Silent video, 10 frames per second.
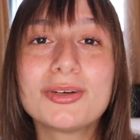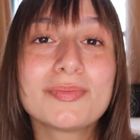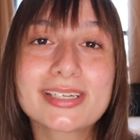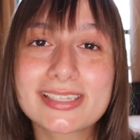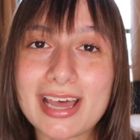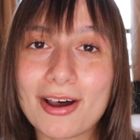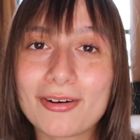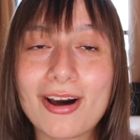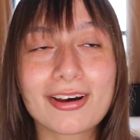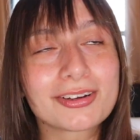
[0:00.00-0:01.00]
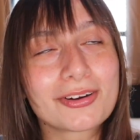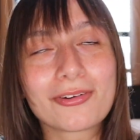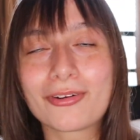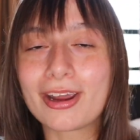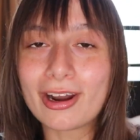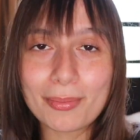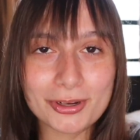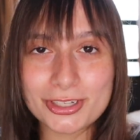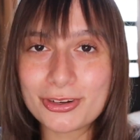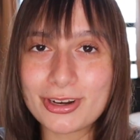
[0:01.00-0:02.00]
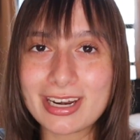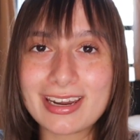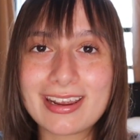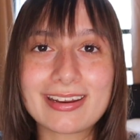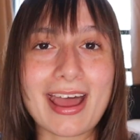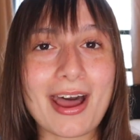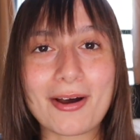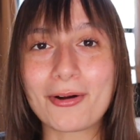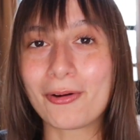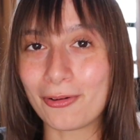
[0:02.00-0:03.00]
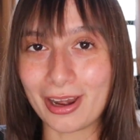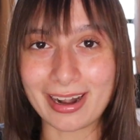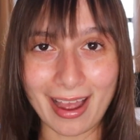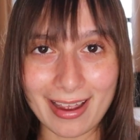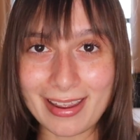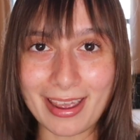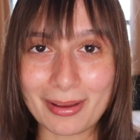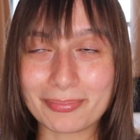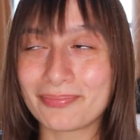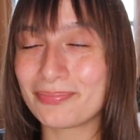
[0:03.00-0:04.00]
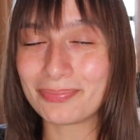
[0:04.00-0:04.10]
you missed out on a great opportunity and how great I am,